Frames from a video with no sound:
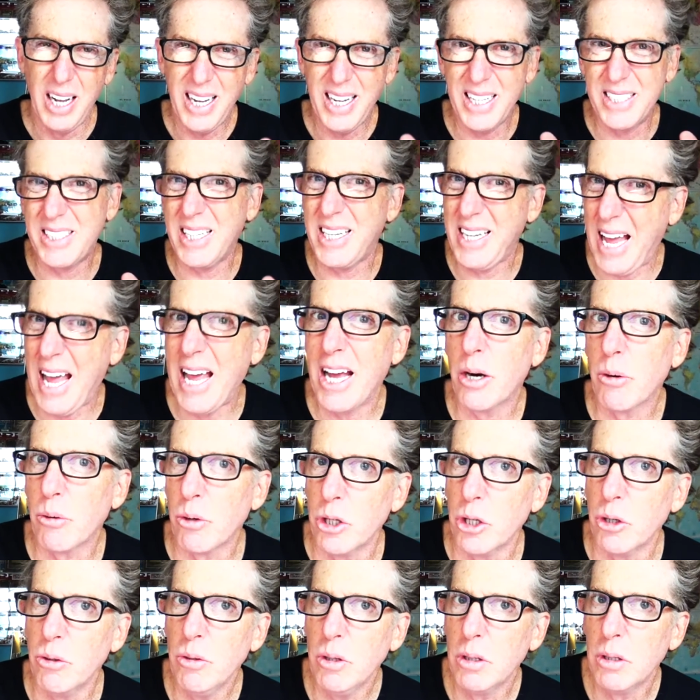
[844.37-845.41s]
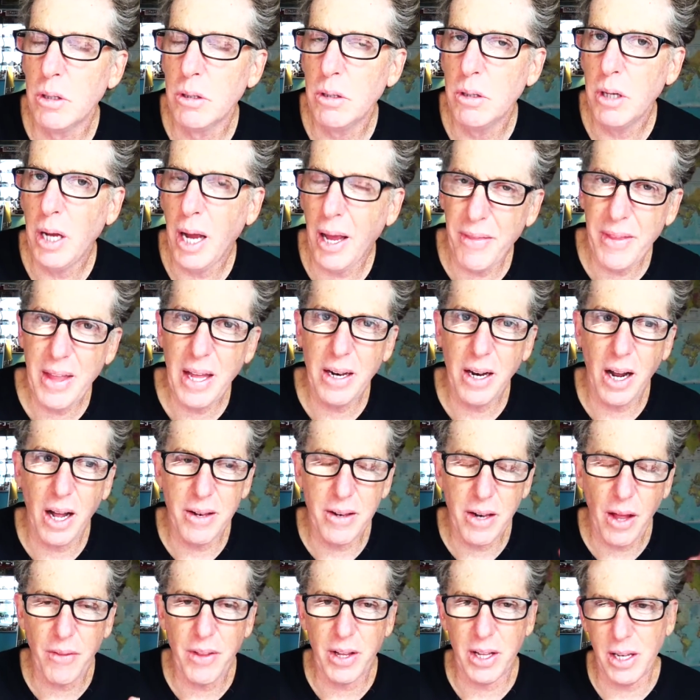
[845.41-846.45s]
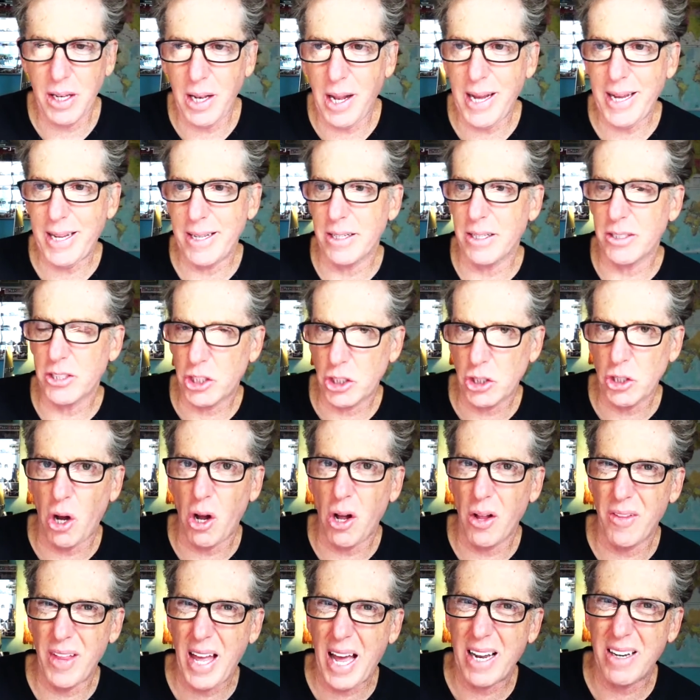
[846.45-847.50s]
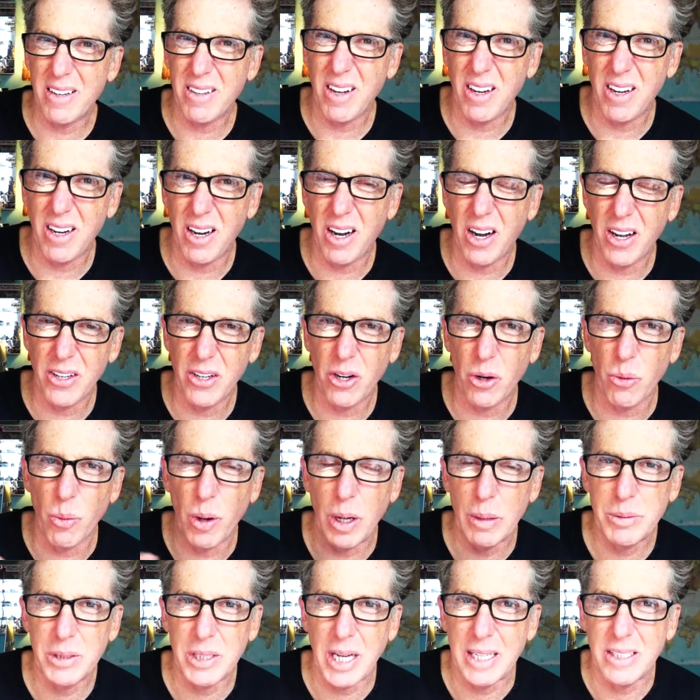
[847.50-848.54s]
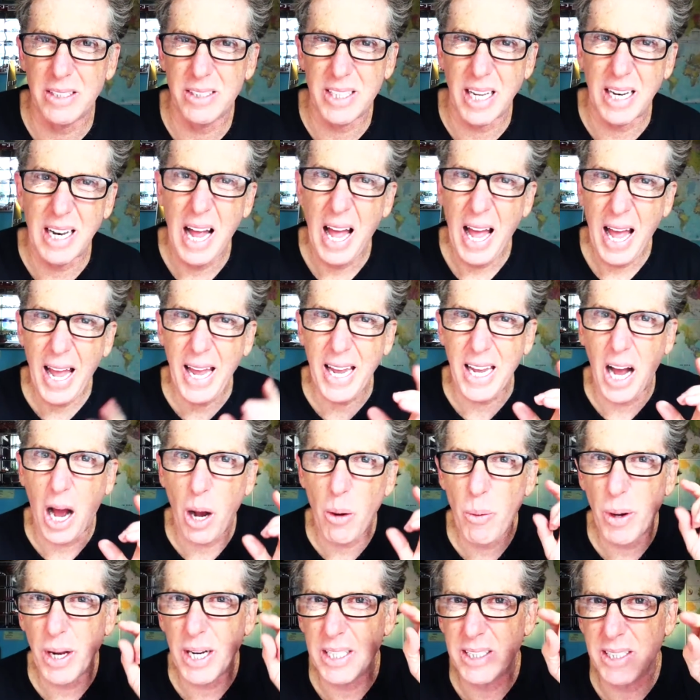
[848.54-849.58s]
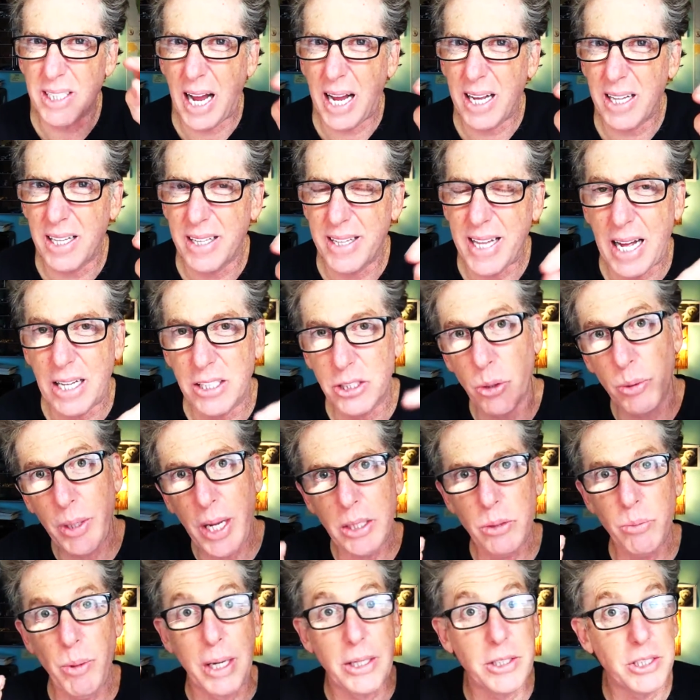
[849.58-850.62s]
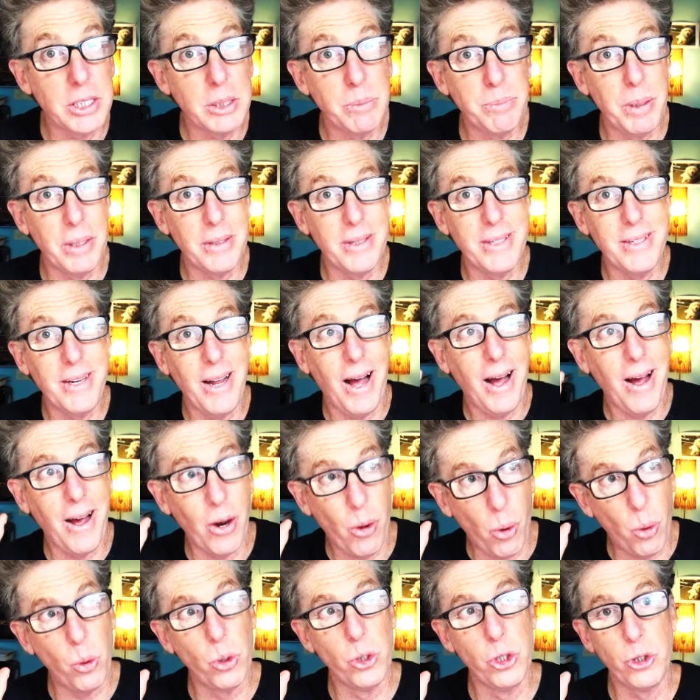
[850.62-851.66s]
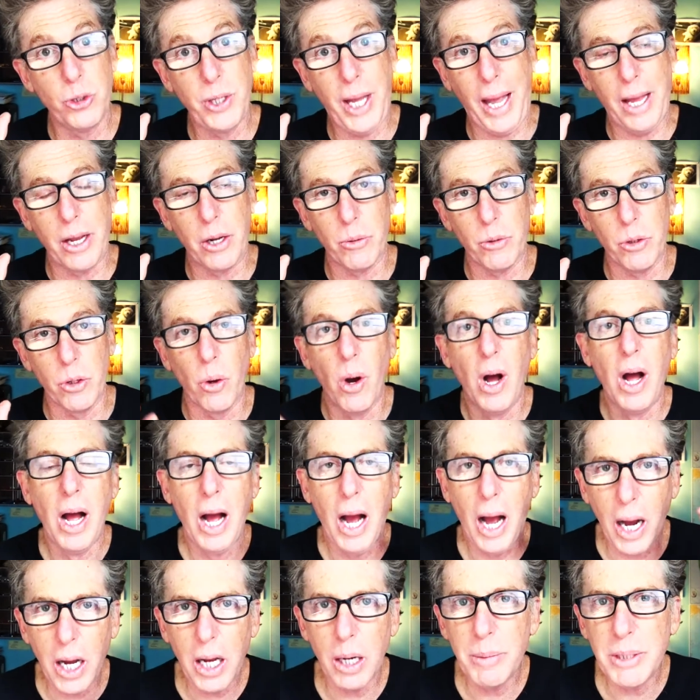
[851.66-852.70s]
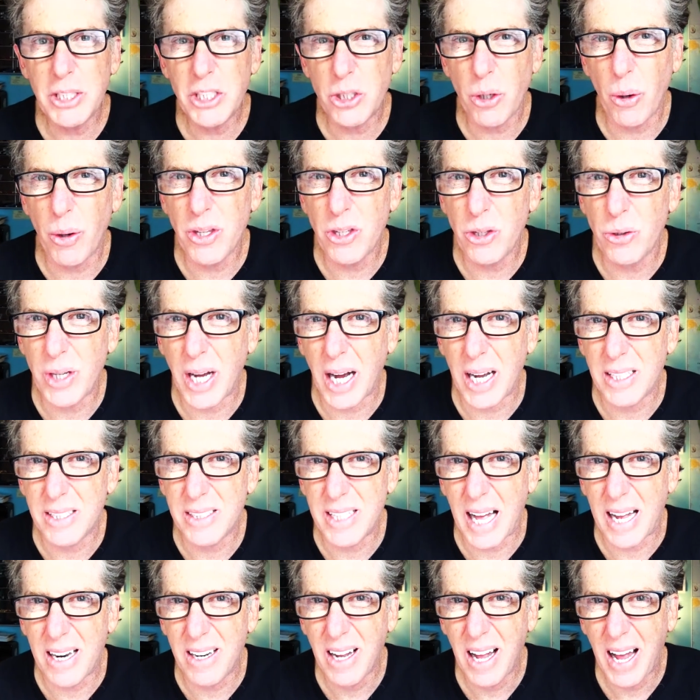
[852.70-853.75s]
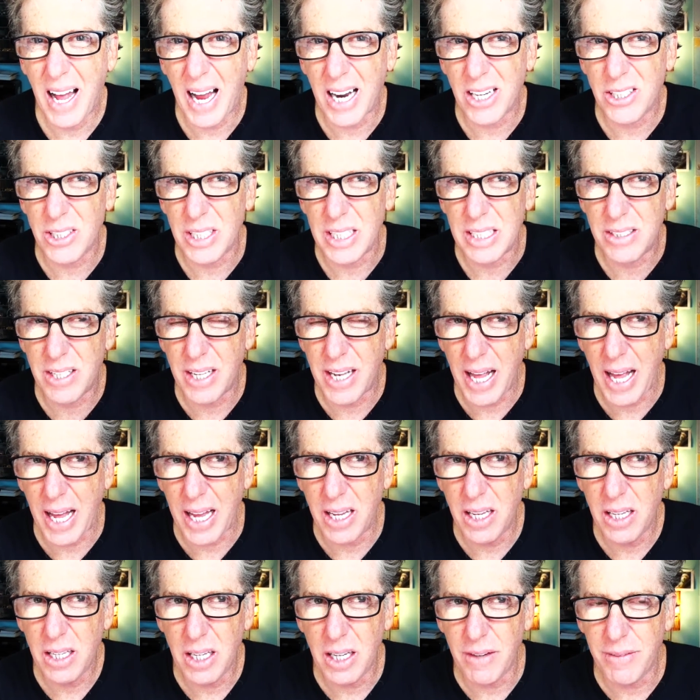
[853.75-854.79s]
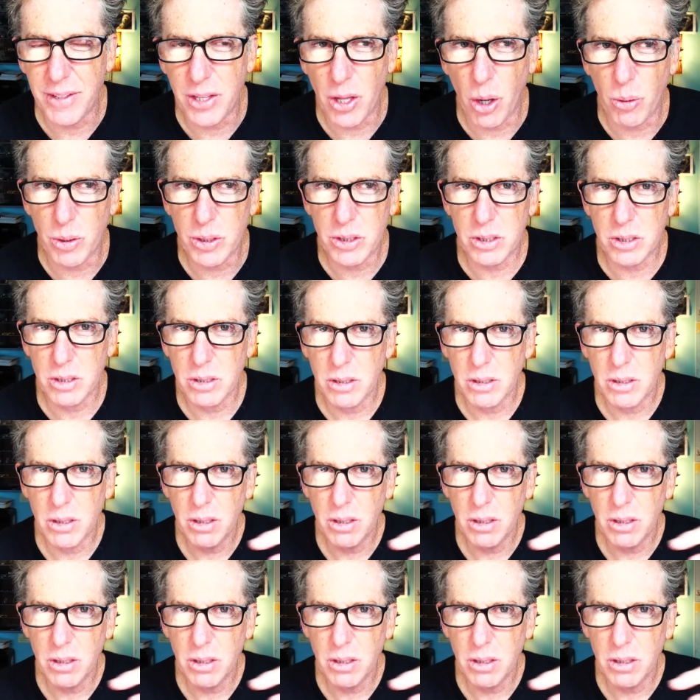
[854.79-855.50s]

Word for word: It's a kangaroo. And then another client saw that on her website and said, hey, I want exactly that. So guess what? She's building a whole new kangaroo. I'm going to be showing you guys that actually today, even though it's...